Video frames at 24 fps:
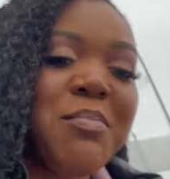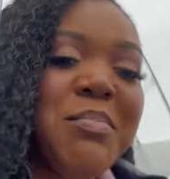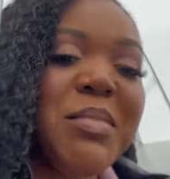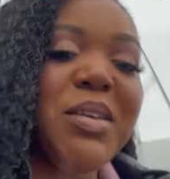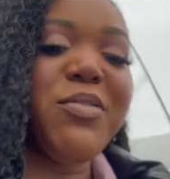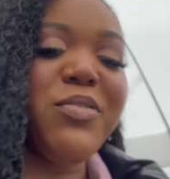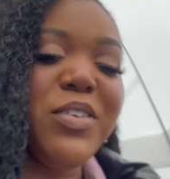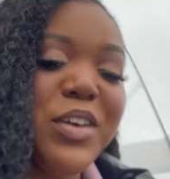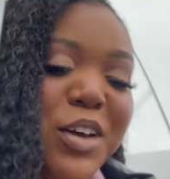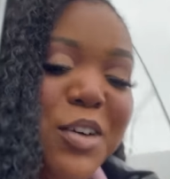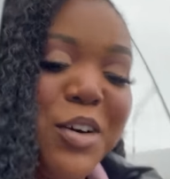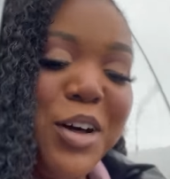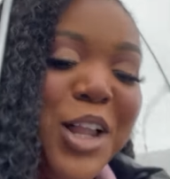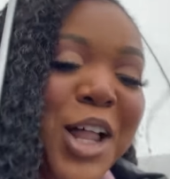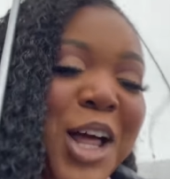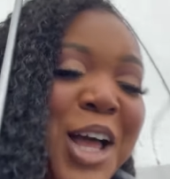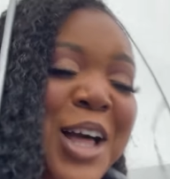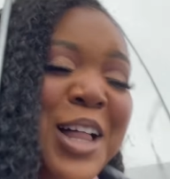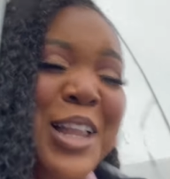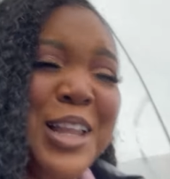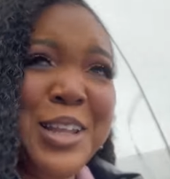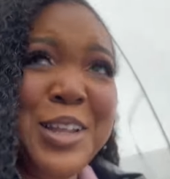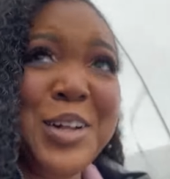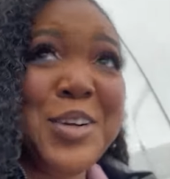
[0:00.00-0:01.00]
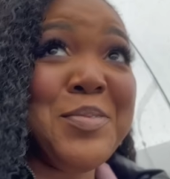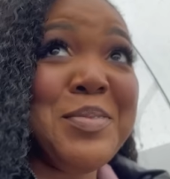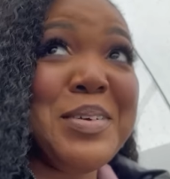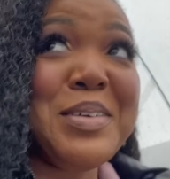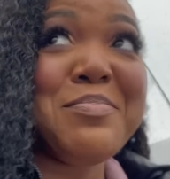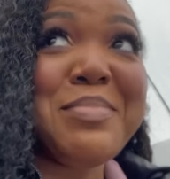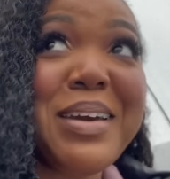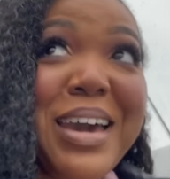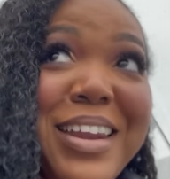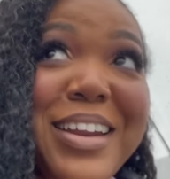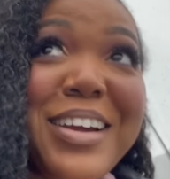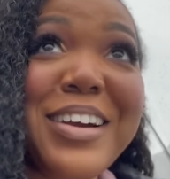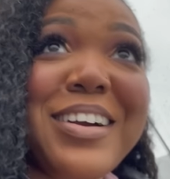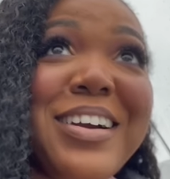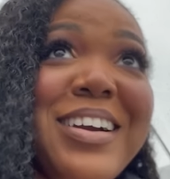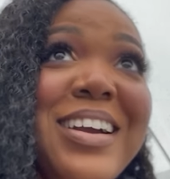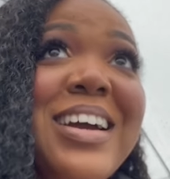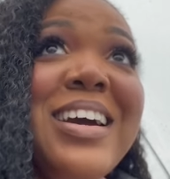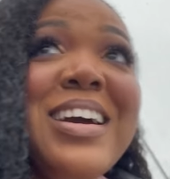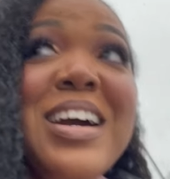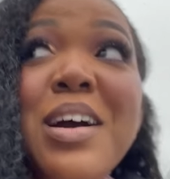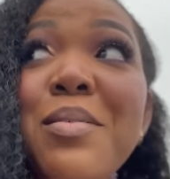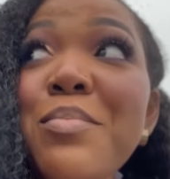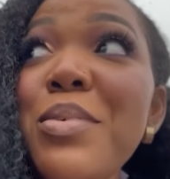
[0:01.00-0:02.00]
me feel a little bit better,
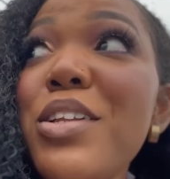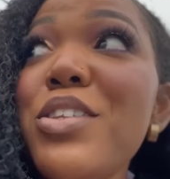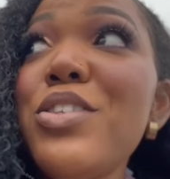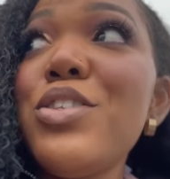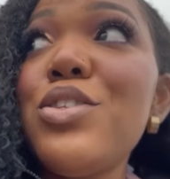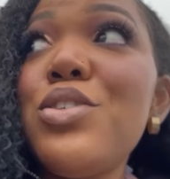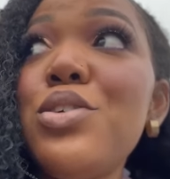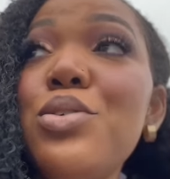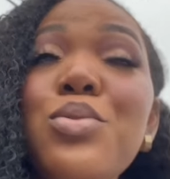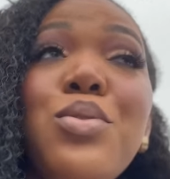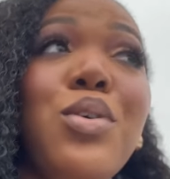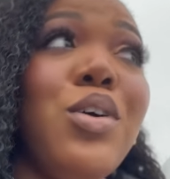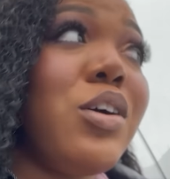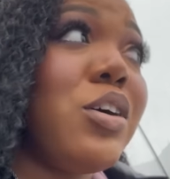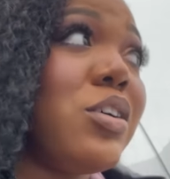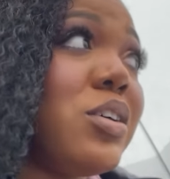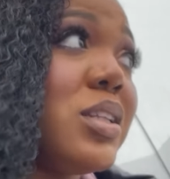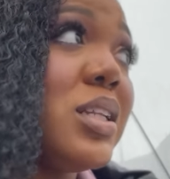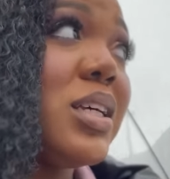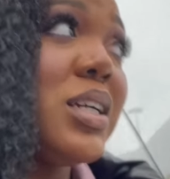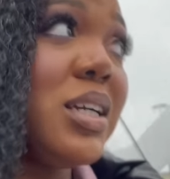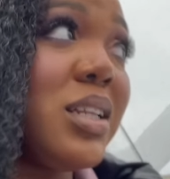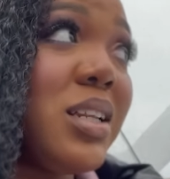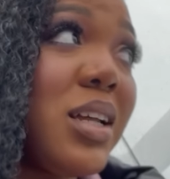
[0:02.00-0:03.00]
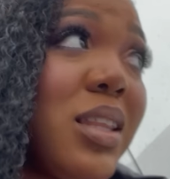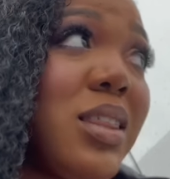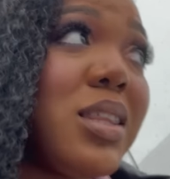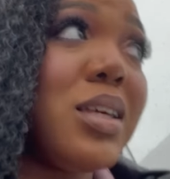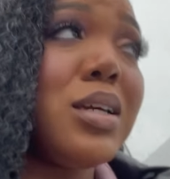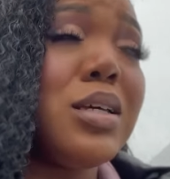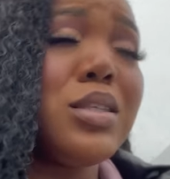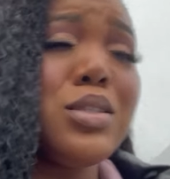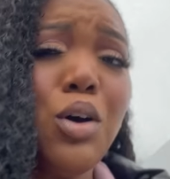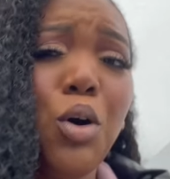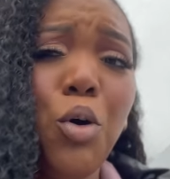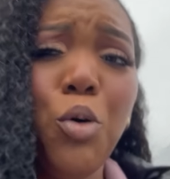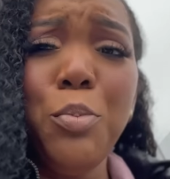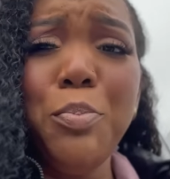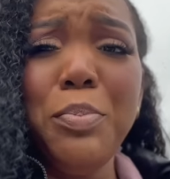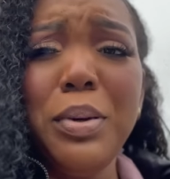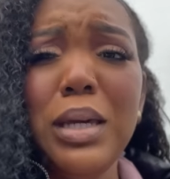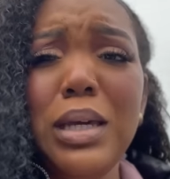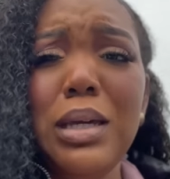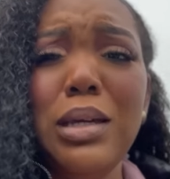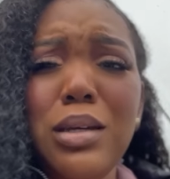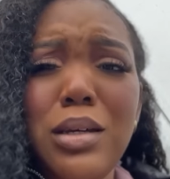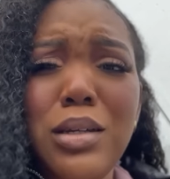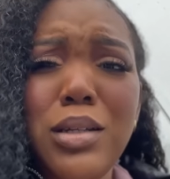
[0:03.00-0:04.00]
but it's too early, nothing is
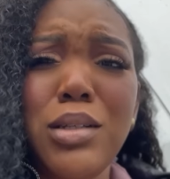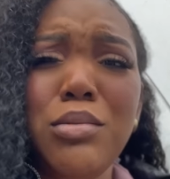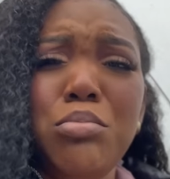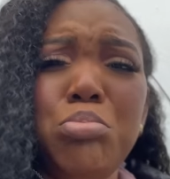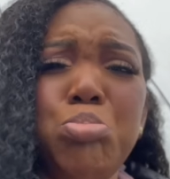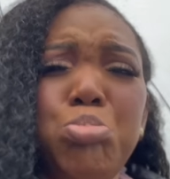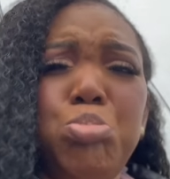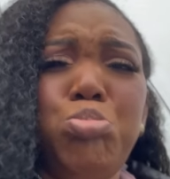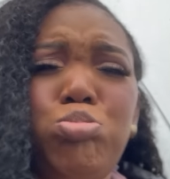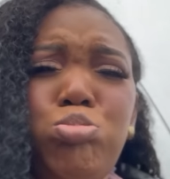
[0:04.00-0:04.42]
open.